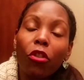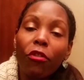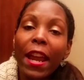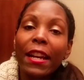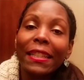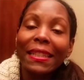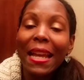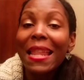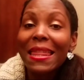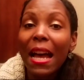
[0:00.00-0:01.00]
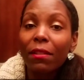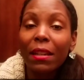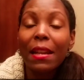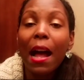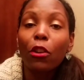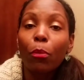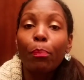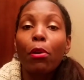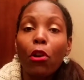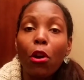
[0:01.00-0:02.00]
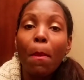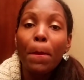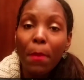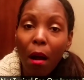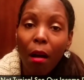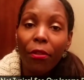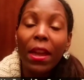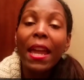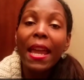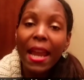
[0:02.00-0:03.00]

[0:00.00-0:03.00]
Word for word: create a $10,000 per month